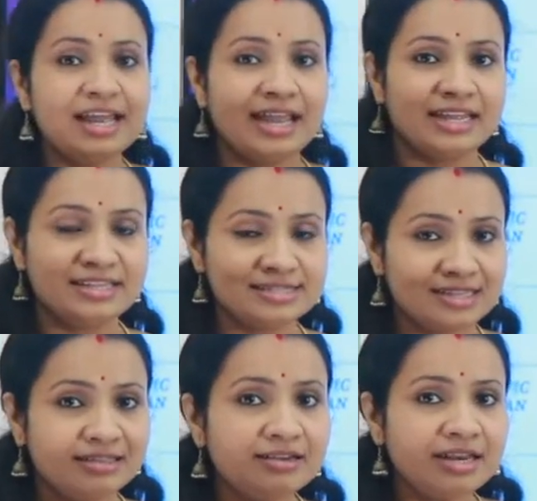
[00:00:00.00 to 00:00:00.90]
in the
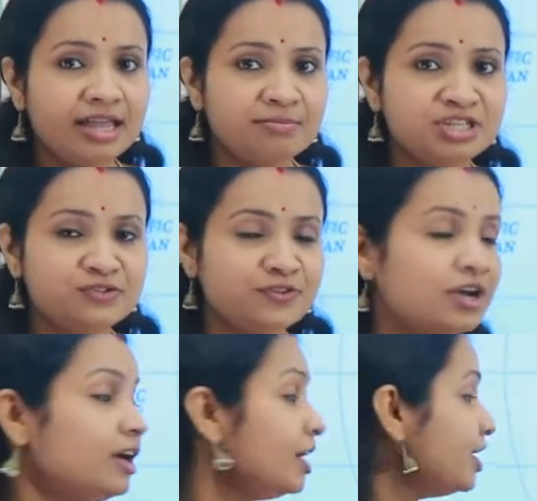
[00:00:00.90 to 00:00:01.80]
southern
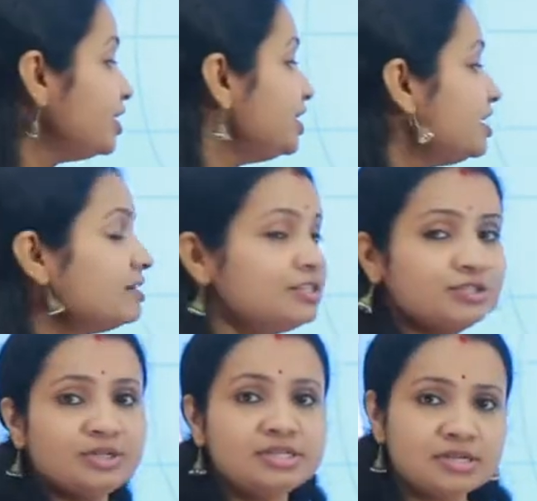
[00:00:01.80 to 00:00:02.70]
hemisphere near to
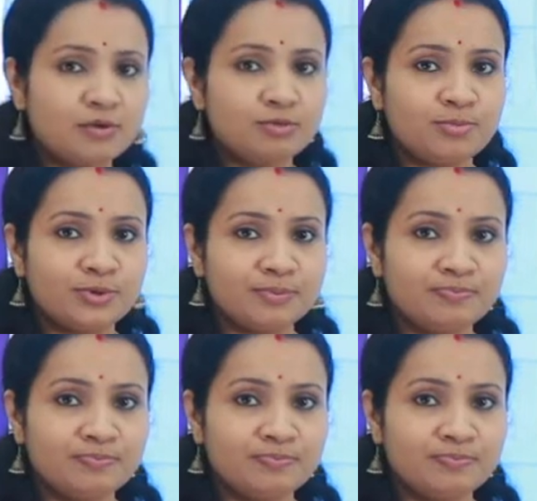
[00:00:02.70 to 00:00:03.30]
the South Pole.